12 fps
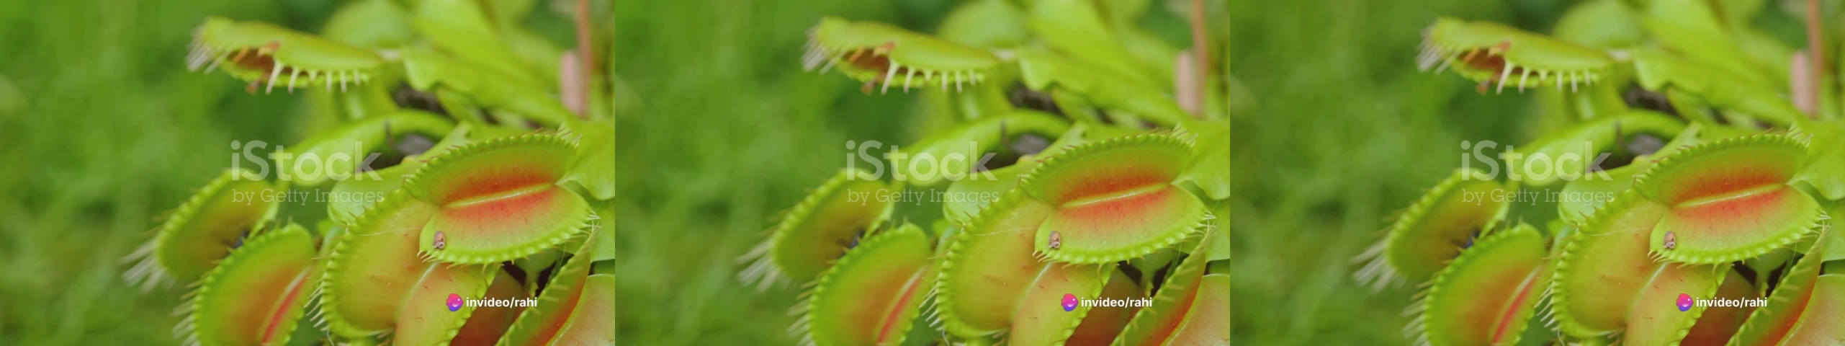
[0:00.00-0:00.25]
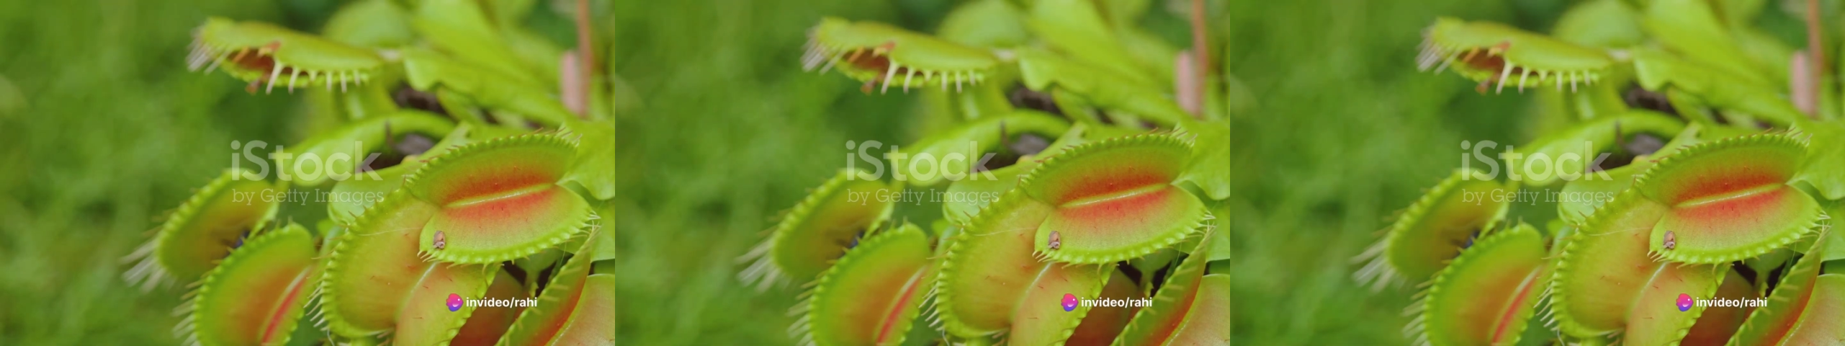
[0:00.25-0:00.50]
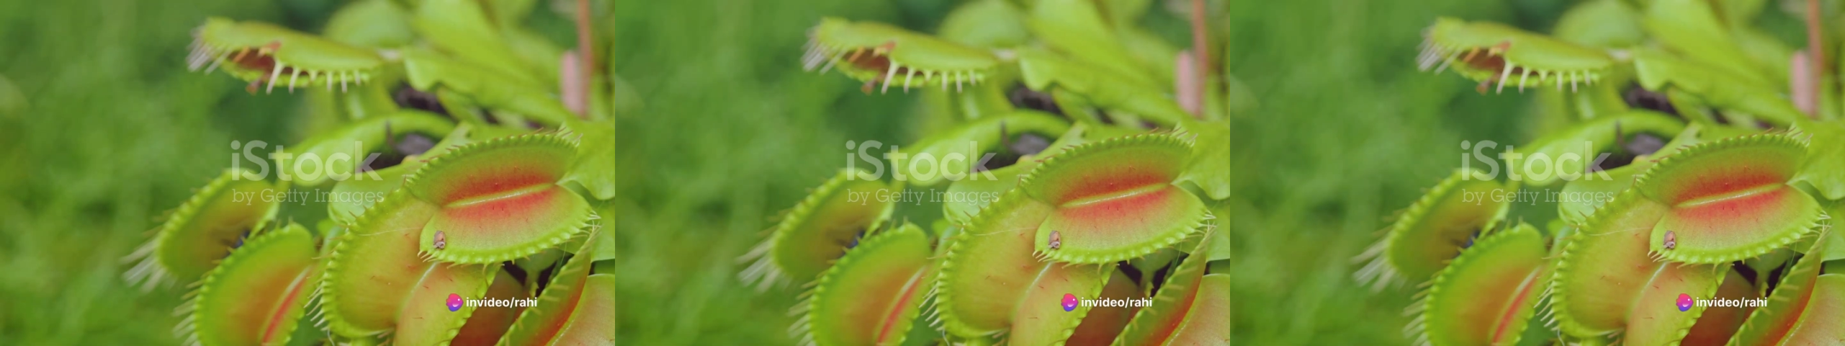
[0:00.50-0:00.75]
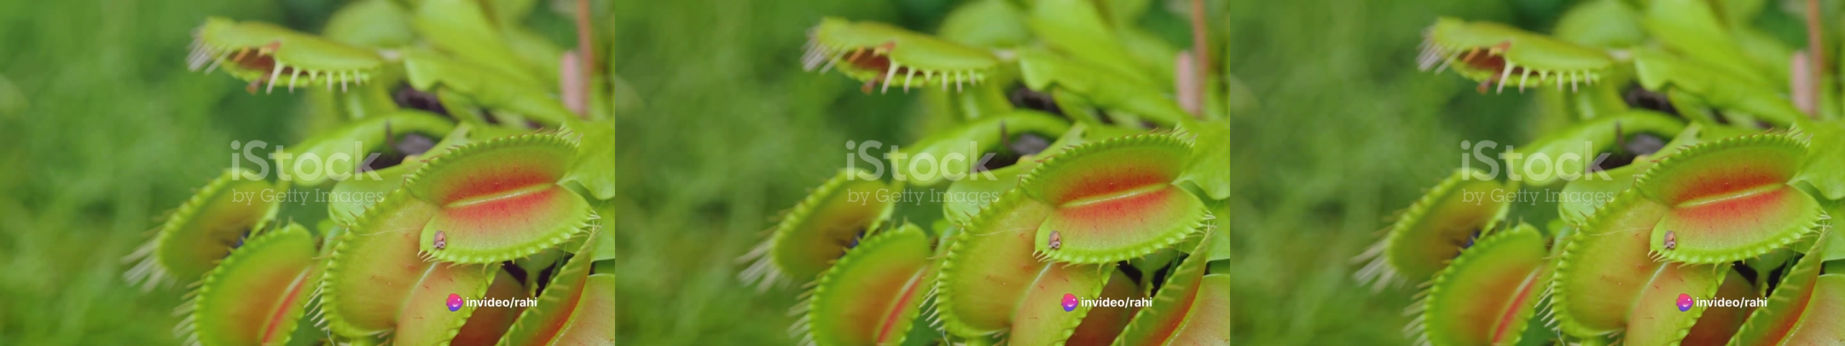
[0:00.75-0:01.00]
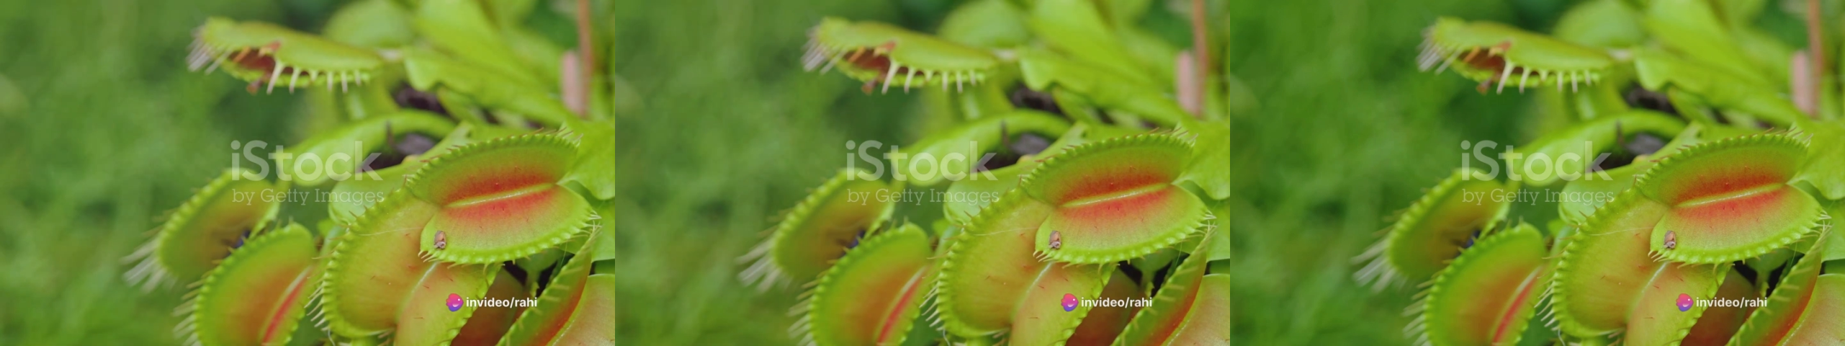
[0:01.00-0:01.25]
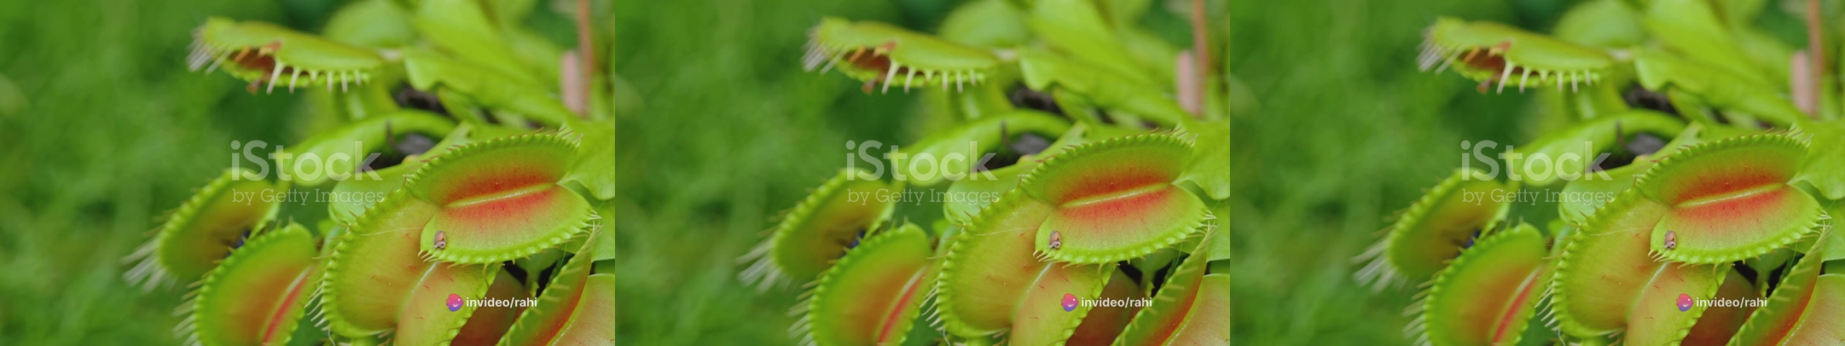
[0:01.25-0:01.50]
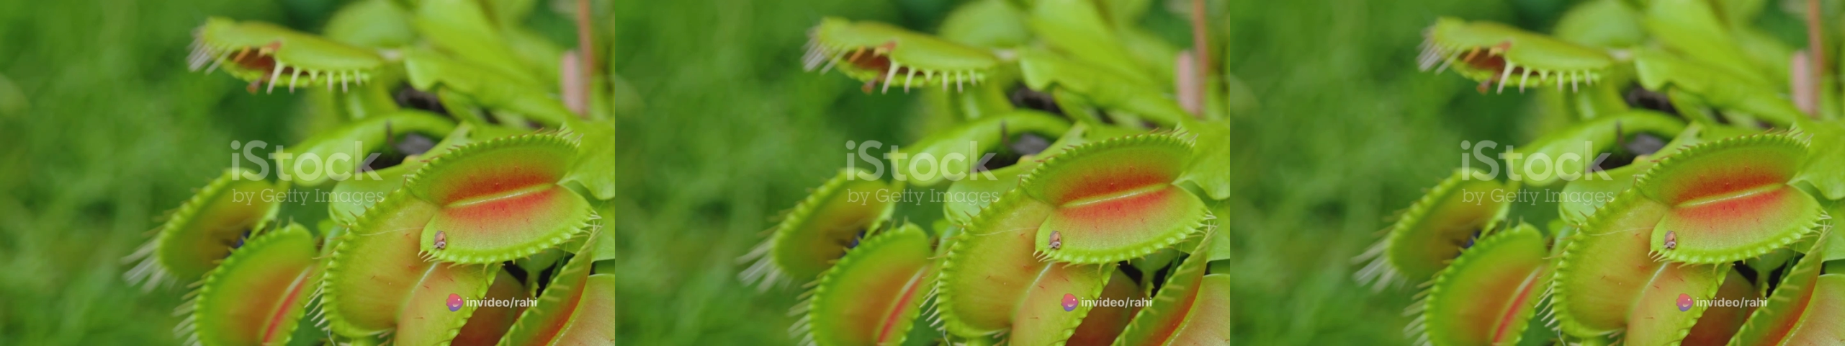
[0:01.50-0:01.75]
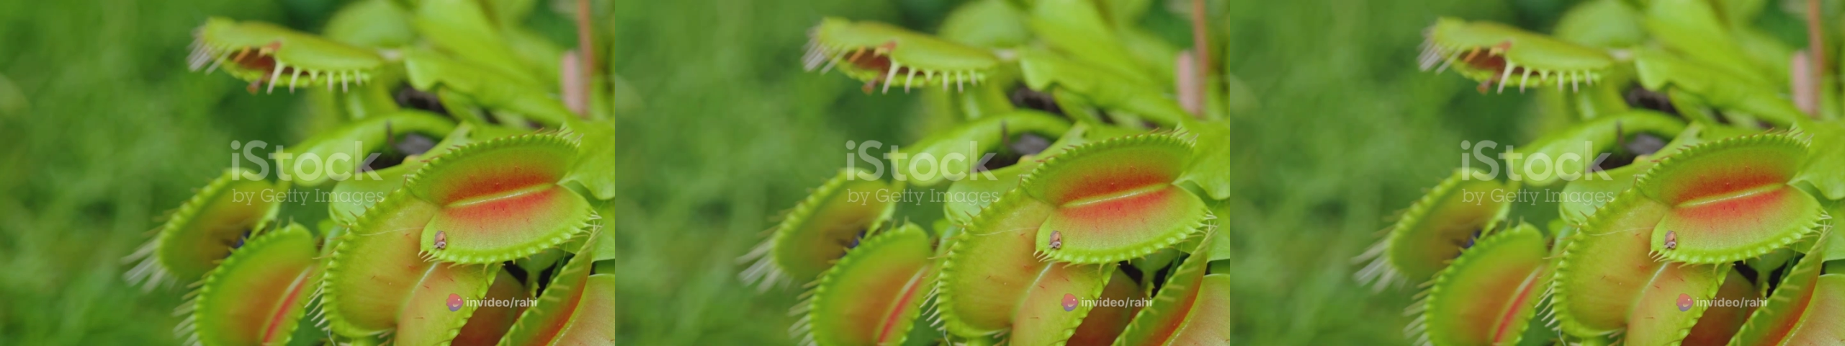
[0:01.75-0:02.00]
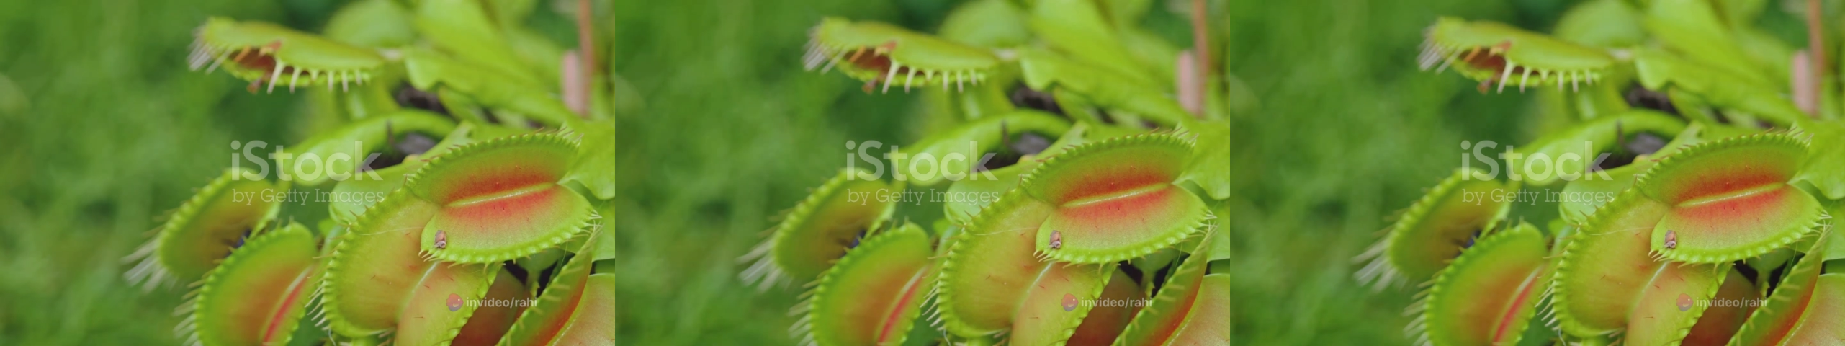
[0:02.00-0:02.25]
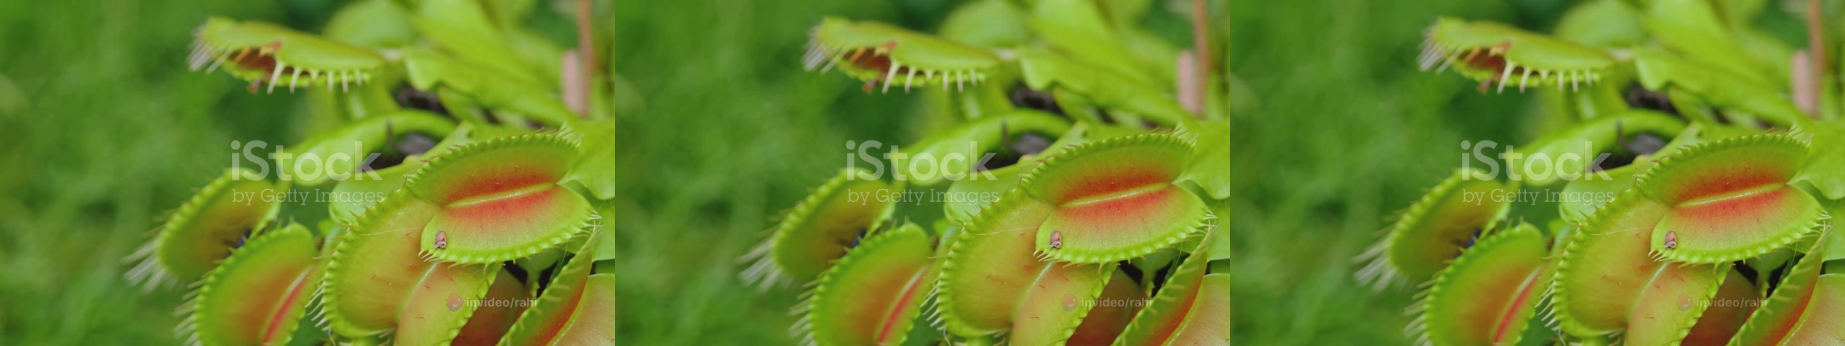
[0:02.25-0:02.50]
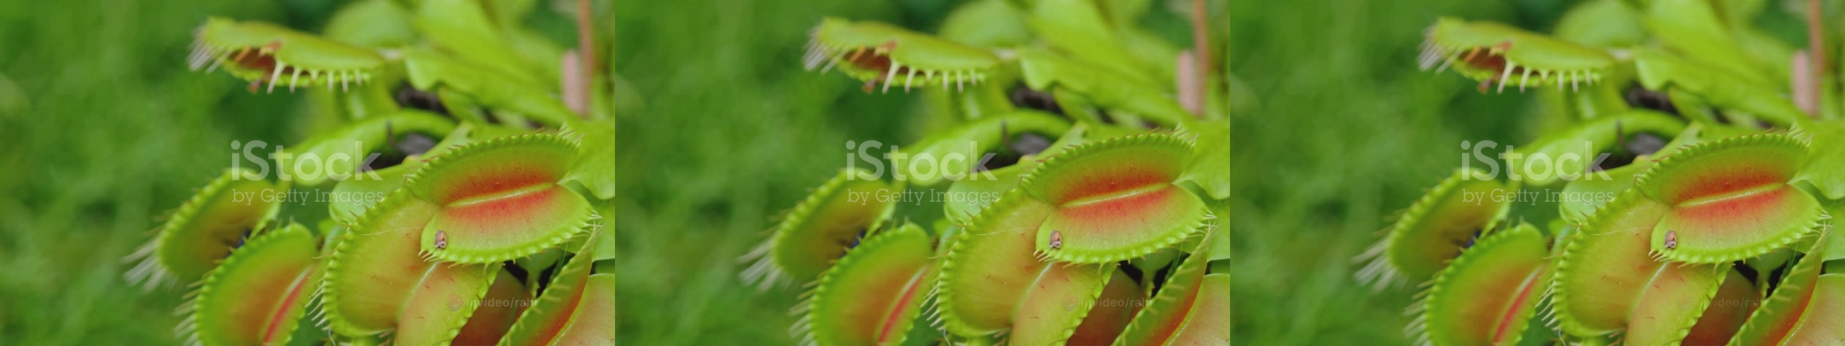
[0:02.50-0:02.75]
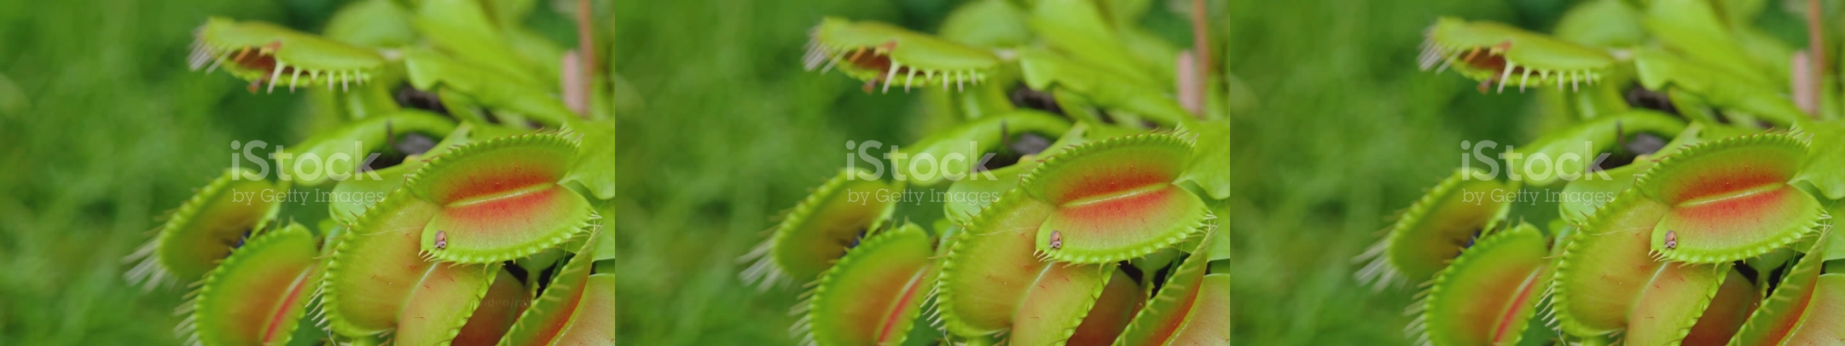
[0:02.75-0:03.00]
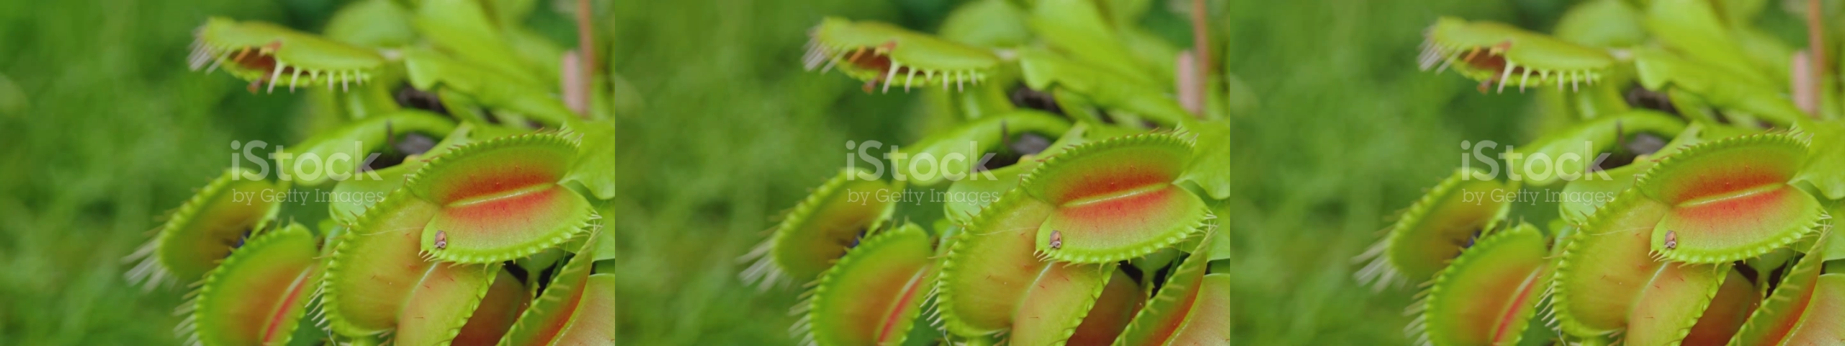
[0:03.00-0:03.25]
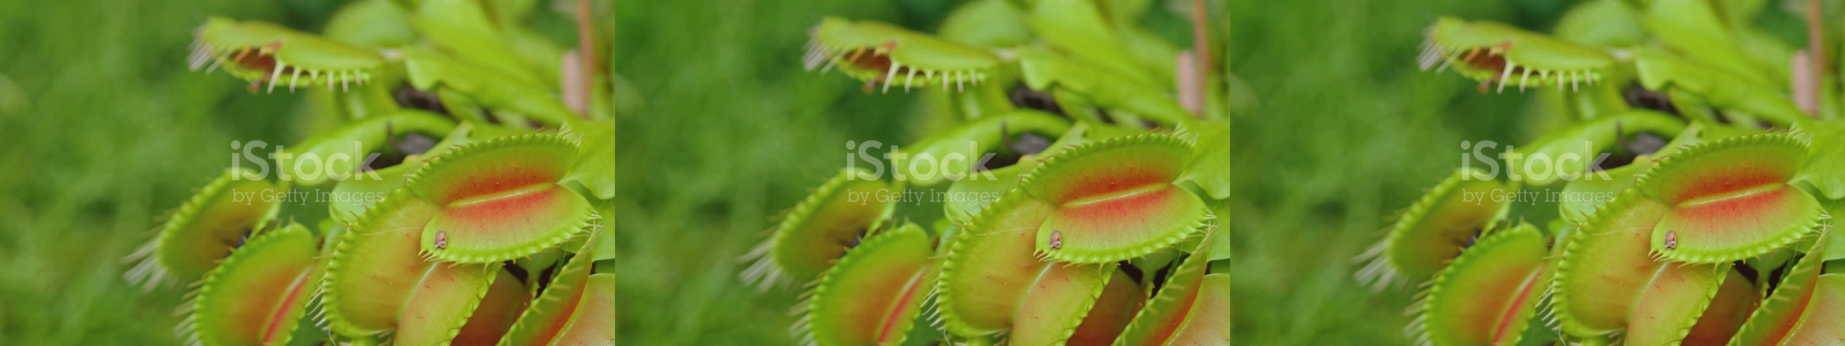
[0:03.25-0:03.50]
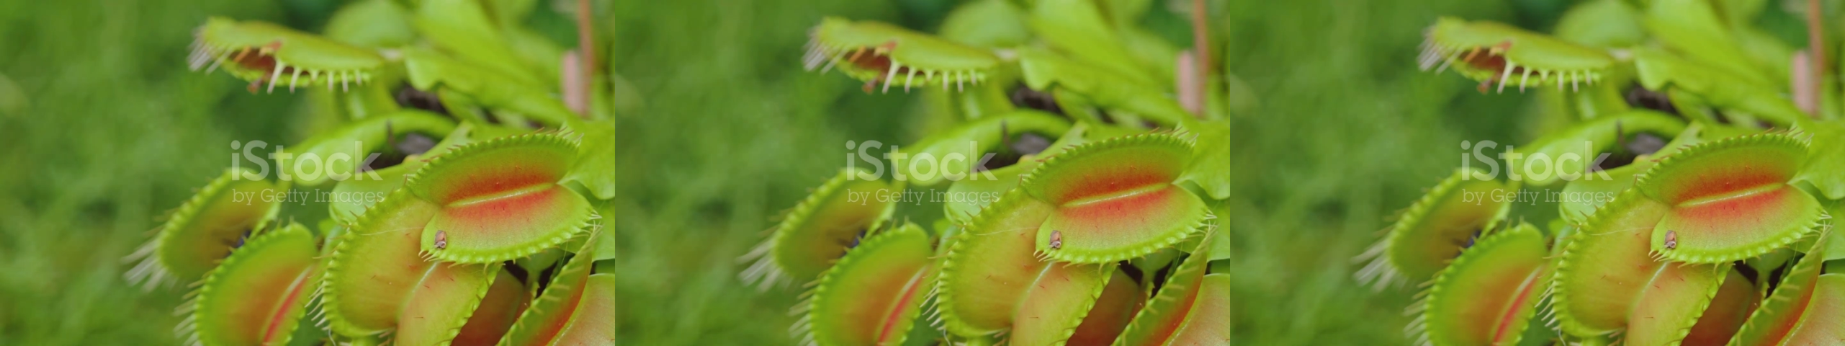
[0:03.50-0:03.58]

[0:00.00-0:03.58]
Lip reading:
Nobody's mouth can be seen.